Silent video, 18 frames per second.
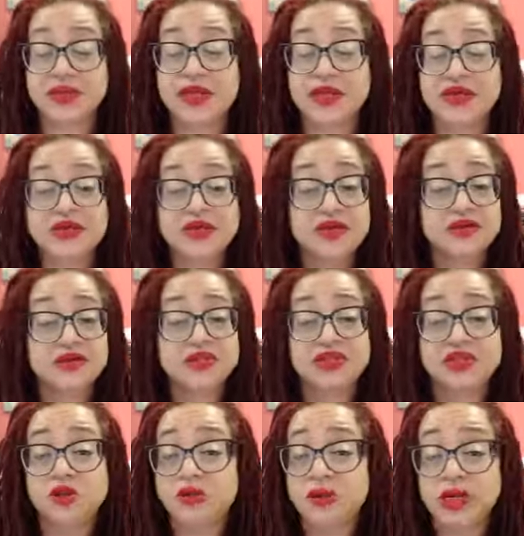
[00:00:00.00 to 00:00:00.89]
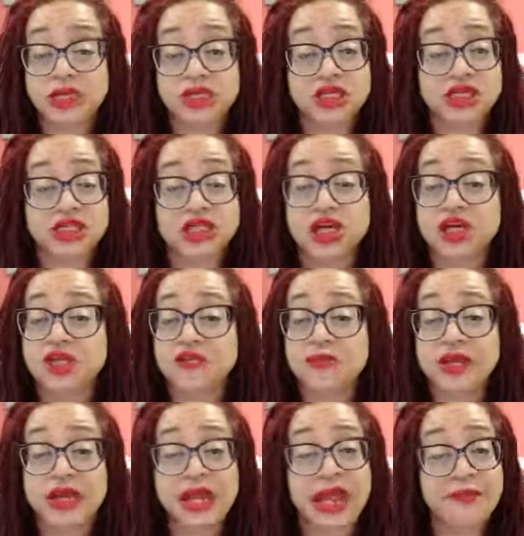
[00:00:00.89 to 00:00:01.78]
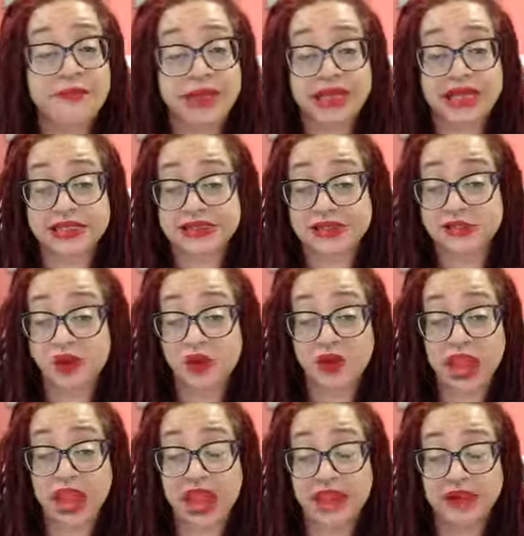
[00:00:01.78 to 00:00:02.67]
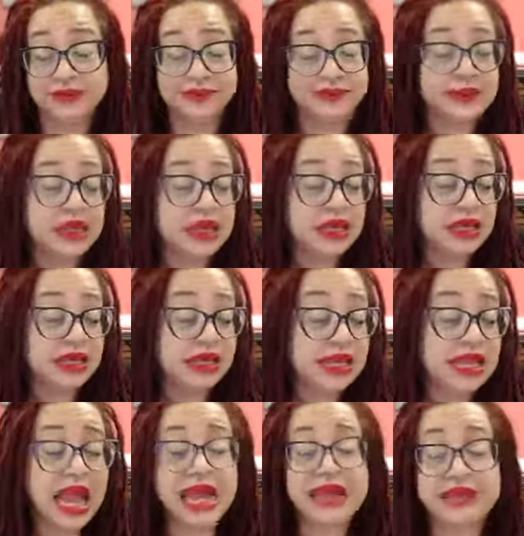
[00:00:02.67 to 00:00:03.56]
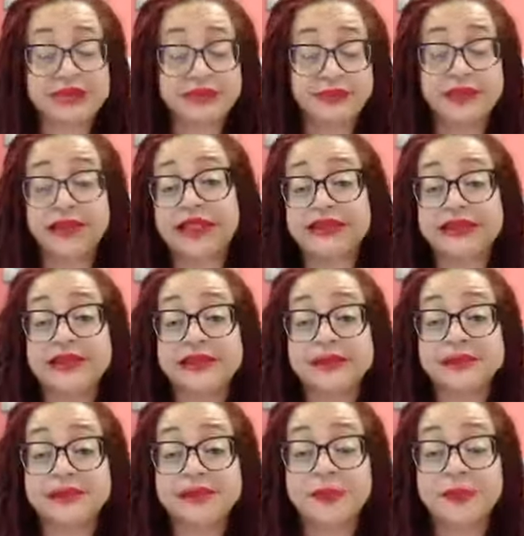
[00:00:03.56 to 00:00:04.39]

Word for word: He's still stupid in the church, but God bless him, okay? is bless him.